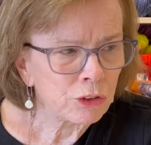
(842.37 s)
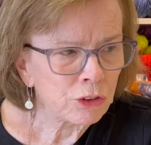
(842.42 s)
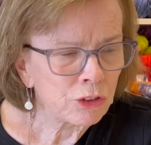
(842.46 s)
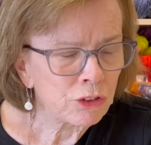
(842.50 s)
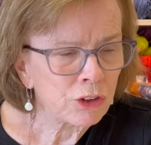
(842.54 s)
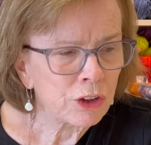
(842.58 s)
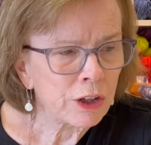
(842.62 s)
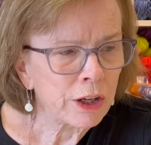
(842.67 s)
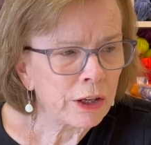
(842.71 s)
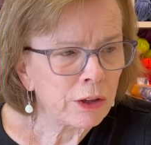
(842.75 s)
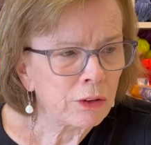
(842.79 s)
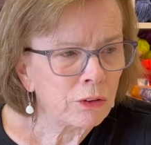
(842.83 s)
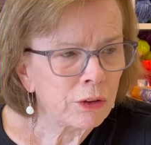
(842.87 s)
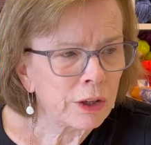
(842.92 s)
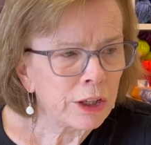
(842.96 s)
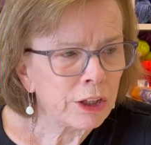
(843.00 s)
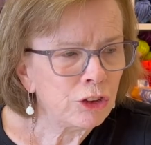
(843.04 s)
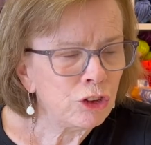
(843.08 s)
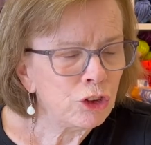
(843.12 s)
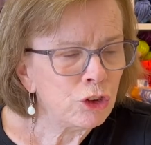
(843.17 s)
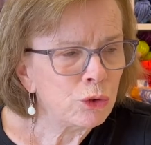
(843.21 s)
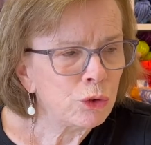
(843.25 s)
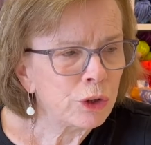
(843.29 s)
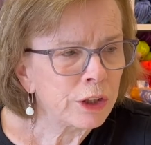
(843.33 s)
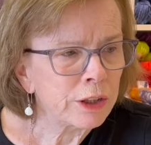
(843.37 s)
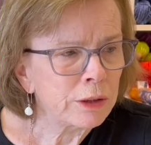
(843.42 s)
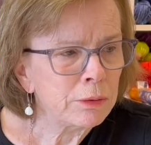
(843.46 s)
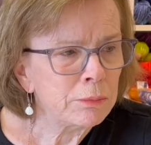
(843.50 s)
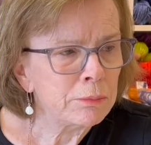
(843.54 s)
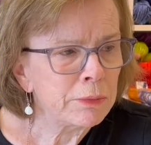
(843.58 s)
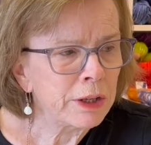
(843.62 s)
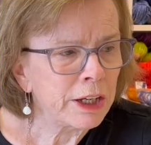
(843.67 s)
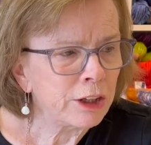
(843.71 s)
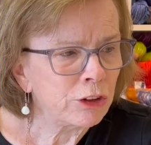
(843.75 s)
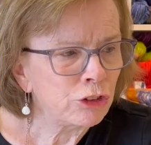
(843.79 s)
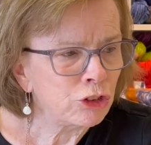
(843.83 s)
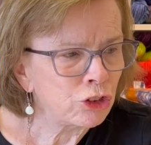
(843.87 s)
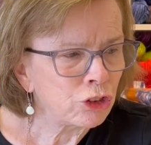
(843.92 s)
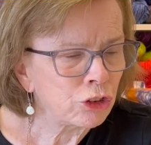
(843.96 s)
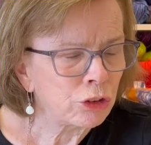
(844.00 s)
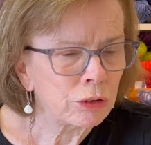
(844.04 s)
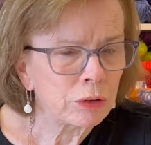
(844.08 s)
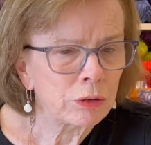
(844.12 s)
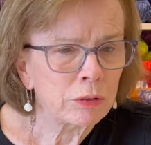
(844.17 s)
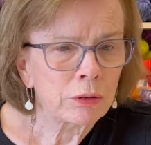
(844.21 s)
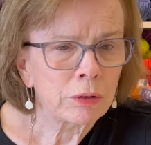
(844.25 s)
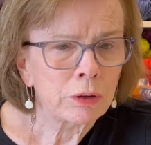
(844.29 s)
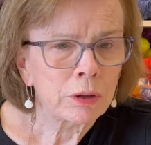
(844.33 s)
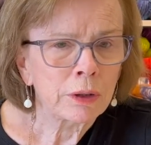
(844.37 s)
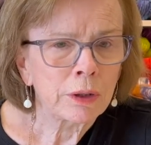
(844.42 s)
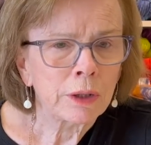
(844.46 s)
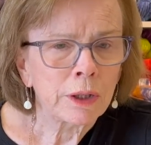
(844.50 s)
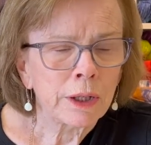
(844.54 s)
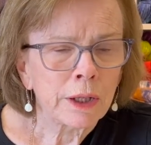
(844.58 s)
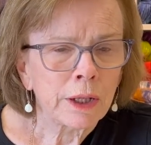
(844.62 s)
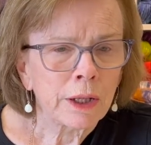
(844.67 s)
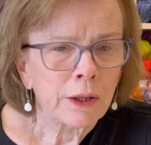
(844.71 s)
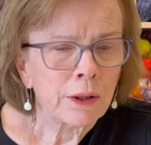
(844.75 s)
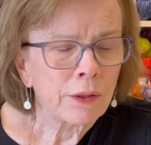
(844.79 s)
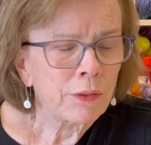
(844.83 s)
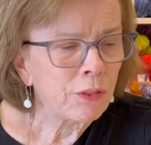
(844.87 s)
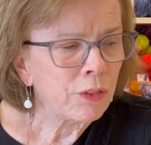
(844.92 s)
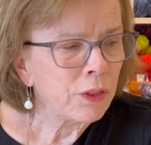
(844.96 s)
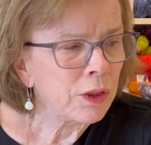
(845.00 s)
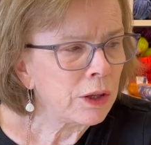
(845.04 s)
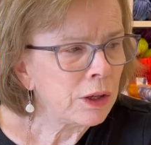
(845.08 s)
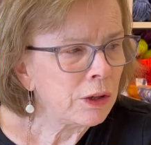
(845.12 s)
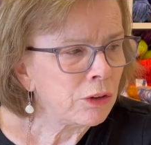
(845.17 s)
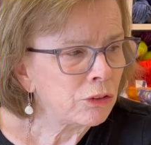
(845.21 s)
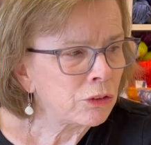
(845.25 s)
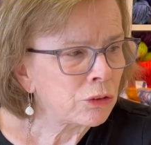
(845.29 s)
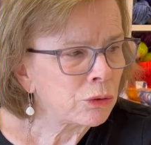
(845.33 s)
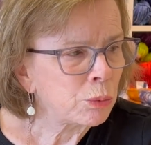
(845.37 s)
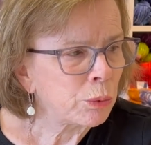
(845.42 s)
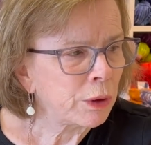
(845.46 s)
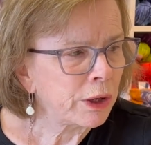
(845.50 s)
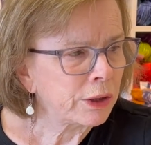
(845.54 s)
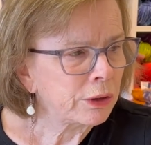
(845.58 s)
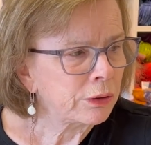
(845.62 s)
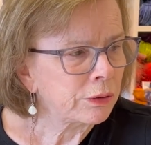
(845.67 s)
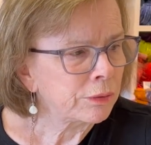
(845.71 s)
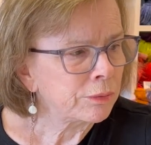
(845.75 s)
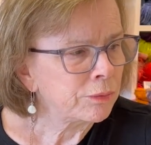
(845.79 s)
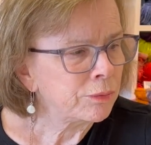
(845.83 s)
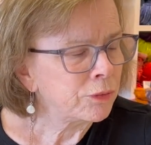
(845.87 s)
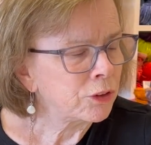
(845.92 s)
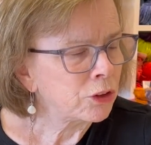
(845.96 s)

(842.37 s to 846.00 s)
style, and you can measure the sweater.